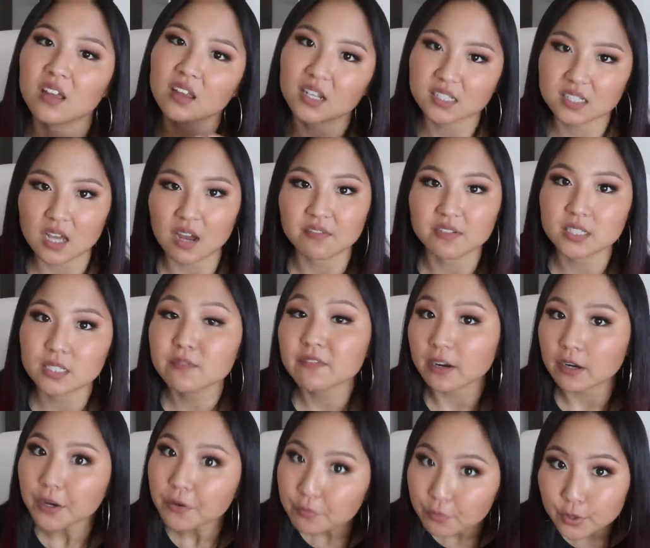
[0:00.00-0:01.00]
That's obviously
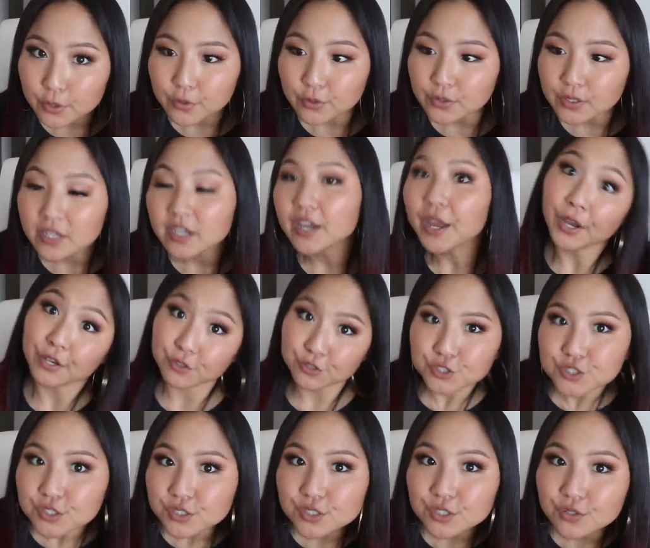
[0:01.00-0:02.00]
very rude. You
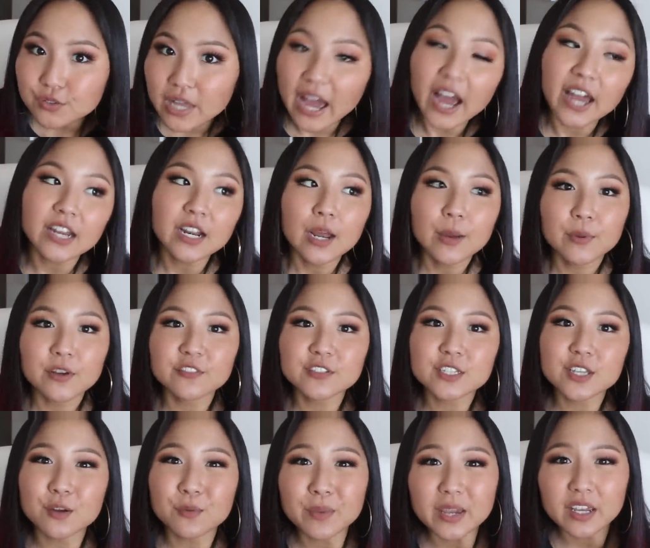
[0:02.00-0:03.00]
shouldn't do that. But if
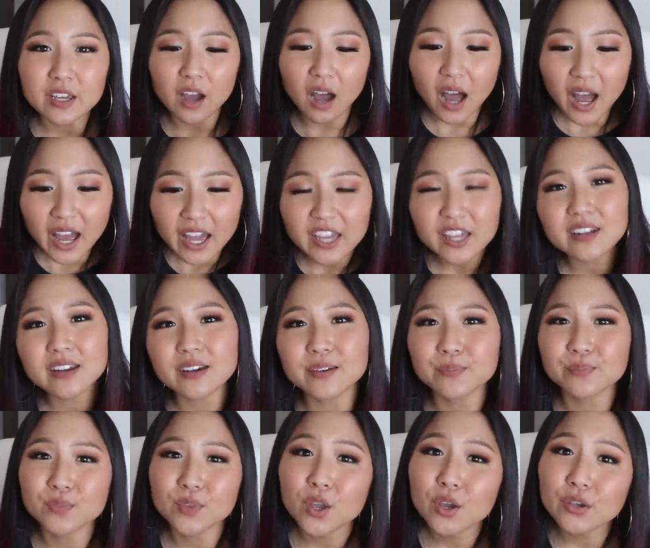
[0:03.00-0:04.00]
you say, oh my God,
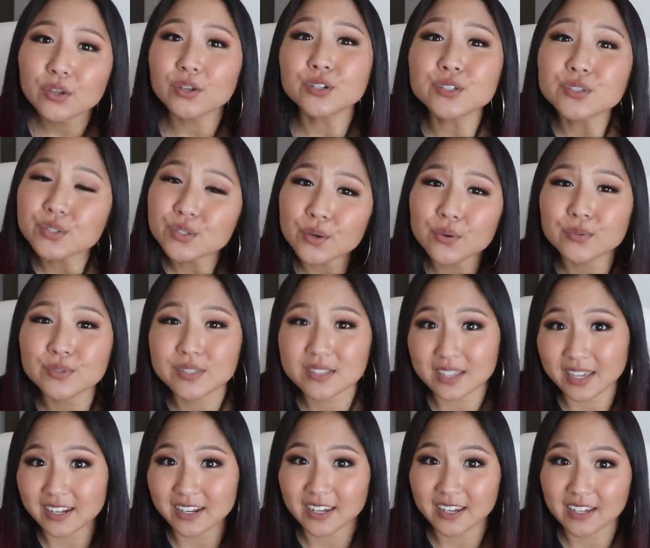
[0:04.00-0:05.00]
you're so
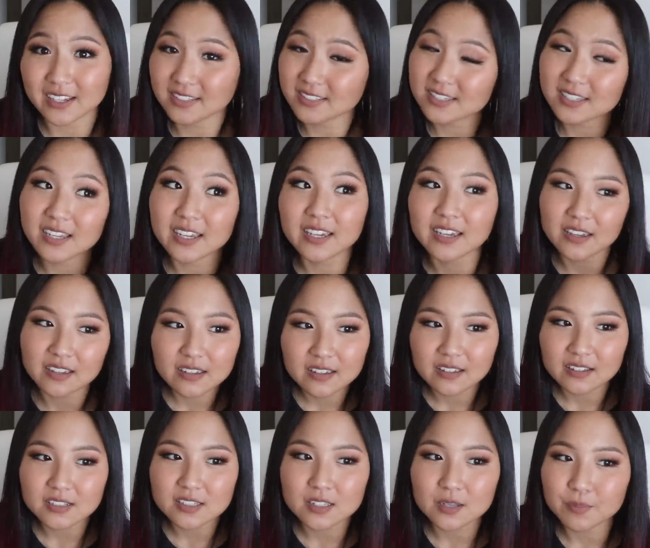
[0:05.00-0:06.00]
skinny, it's like
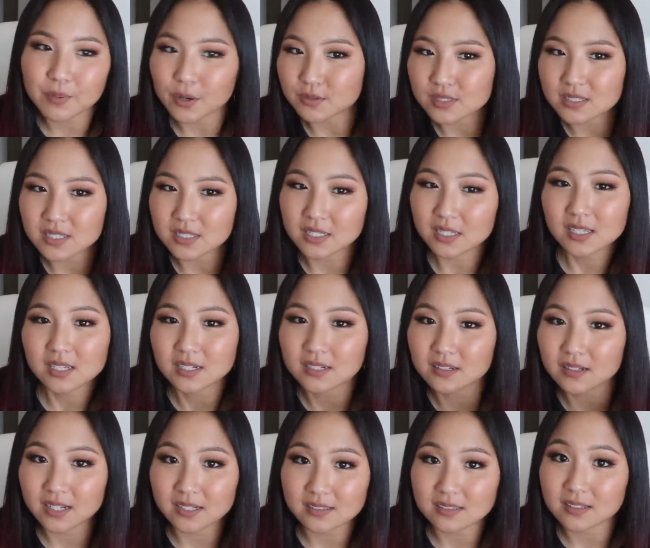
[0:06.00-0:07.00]
supposed to seen
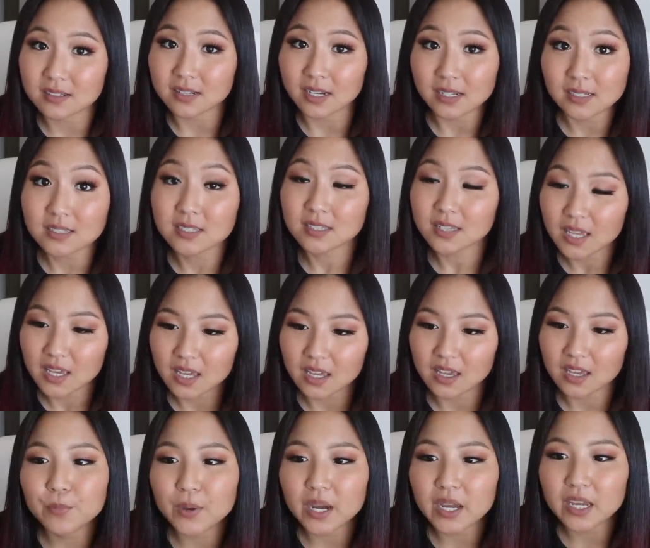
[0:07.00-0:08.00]
as a nice
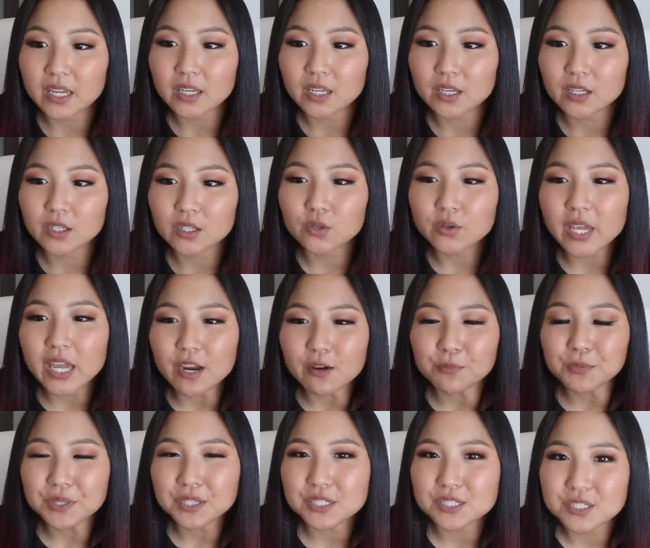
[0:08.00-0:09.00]
thing. But you can't
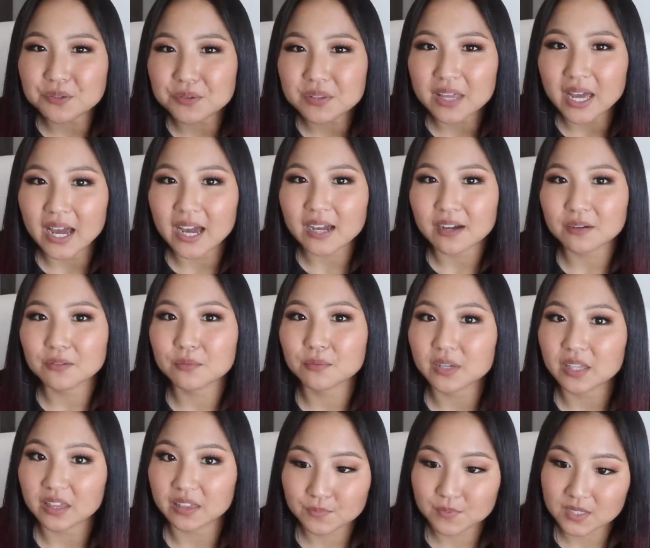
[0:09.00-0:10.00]
really do that
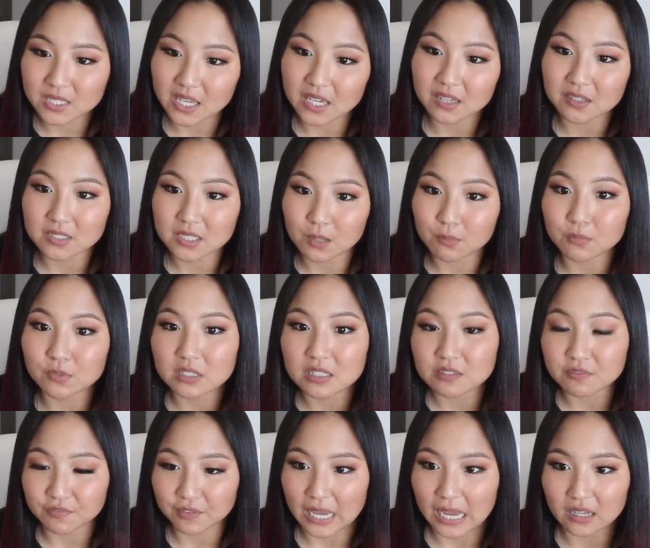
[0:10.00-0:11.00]
with saying someone's
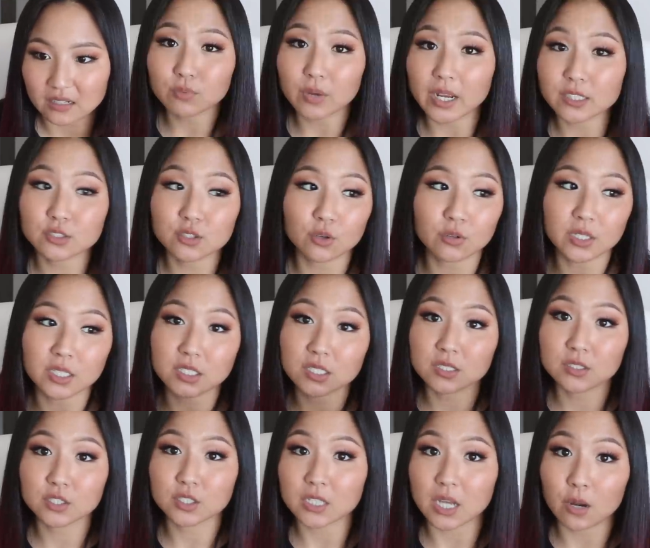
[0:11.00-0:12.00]
fat. I totally
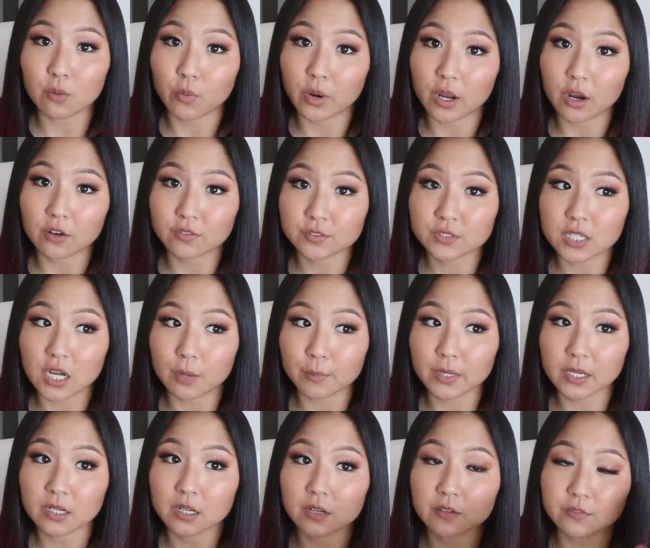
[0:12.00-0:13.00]
just got way off
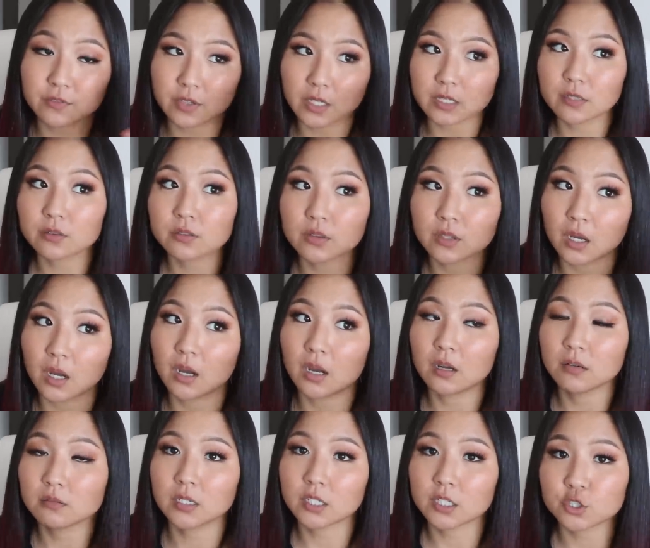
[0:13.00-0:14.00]
topic of like
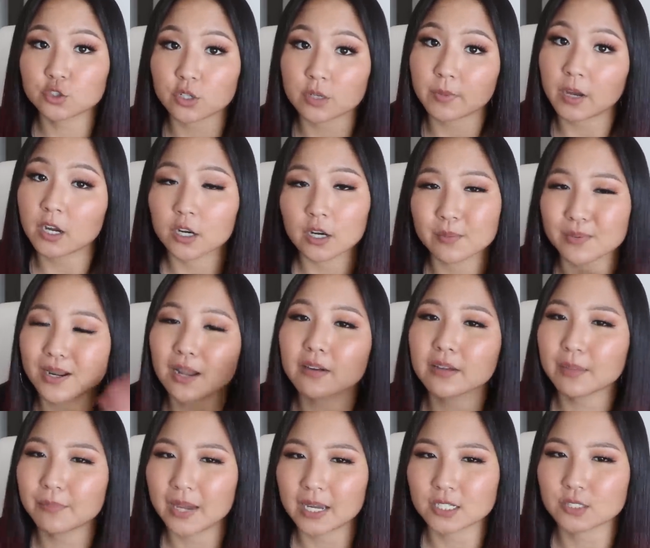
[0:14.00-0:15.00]
the extreme hunger, but I'll
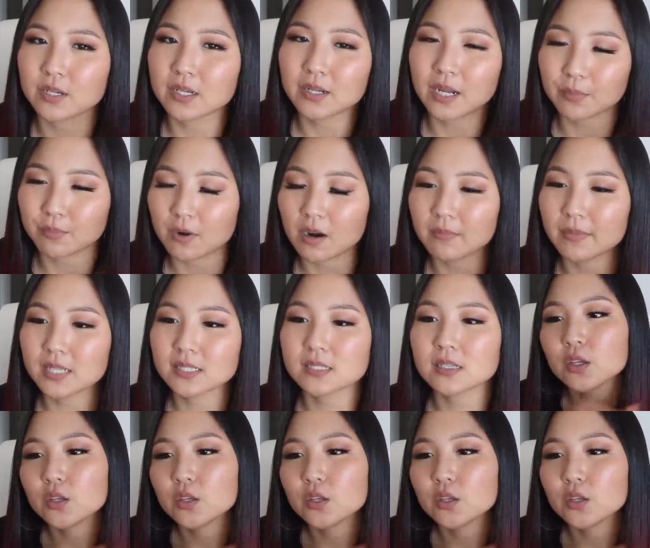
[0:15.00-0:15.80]
get back to it, I promise.